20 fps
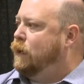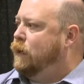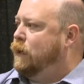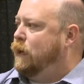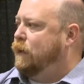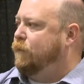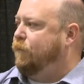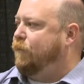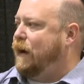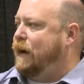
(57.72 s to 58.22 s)

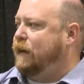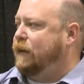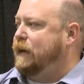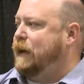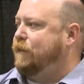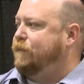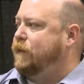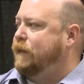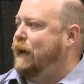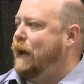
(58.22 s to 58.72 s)
And finally,
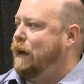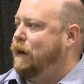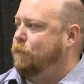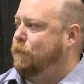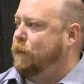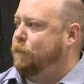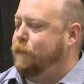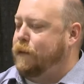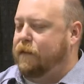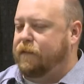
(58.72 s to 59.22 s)
after that, I'm
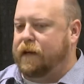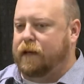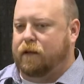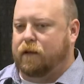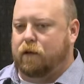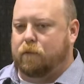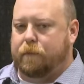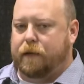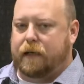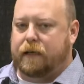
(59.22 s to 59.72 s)
going to pivot a
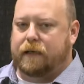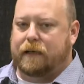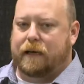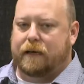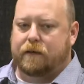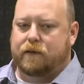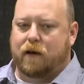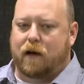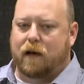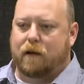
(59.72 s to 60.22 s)
little bit and
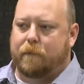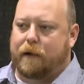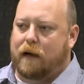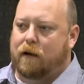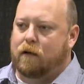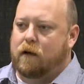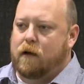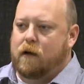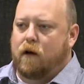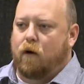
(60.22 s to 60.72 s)
kind of talk
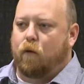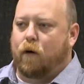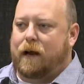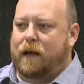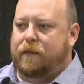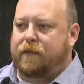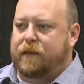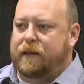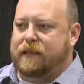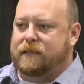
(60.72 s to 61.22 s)
about what
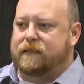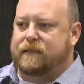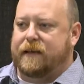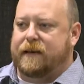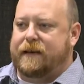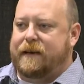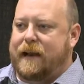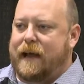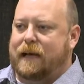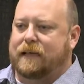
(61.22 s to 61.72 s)
I think is the
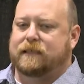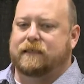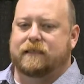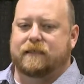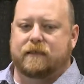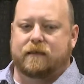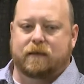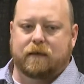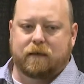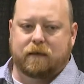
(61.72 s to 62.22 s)

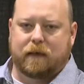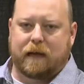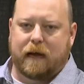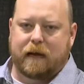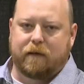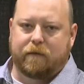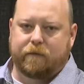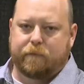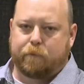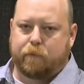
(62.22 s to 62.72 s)
next
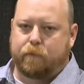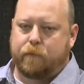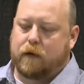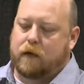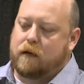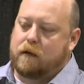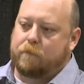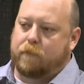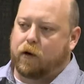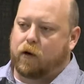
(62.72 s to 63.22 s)
kind of
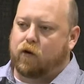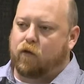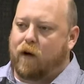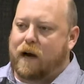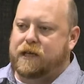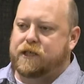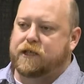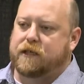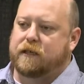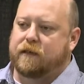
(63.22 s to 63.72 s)

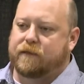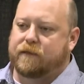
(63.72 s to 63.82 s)
progression of